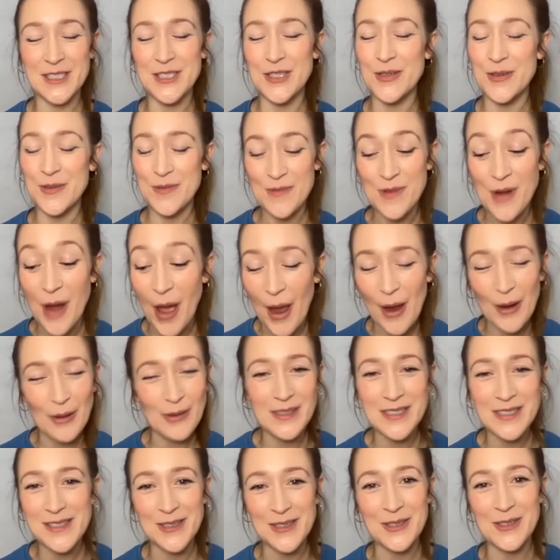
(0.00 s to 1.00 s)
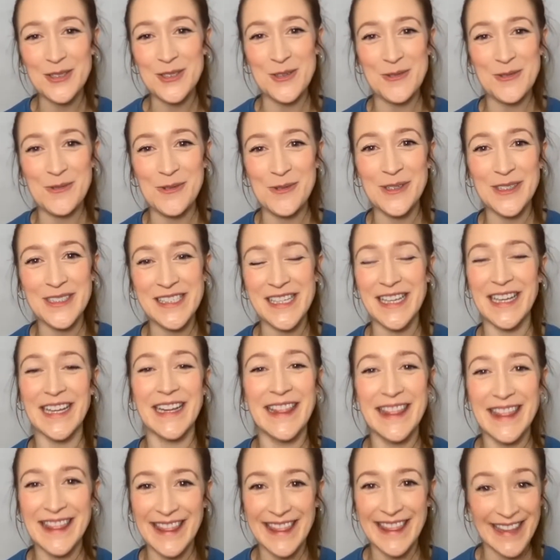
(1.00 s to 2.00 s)
you know as soon as you walked
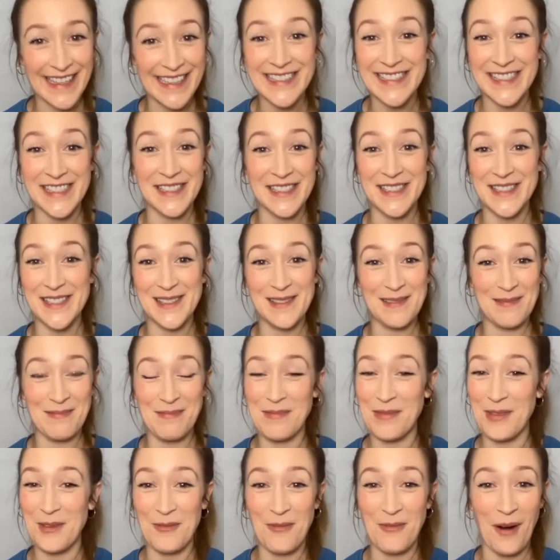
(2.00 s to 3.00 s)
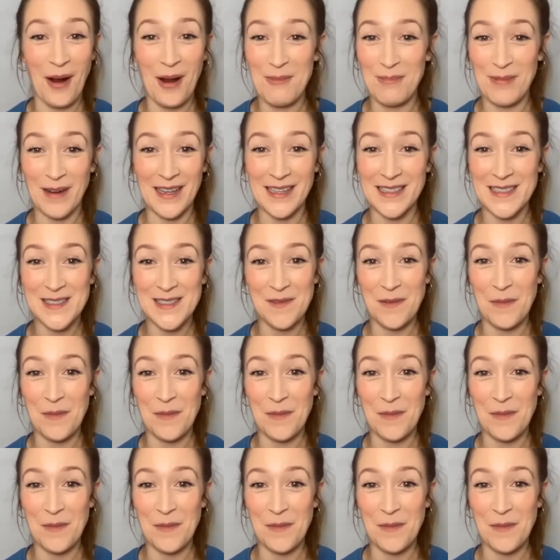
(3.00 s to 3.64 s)
in, this is the right place for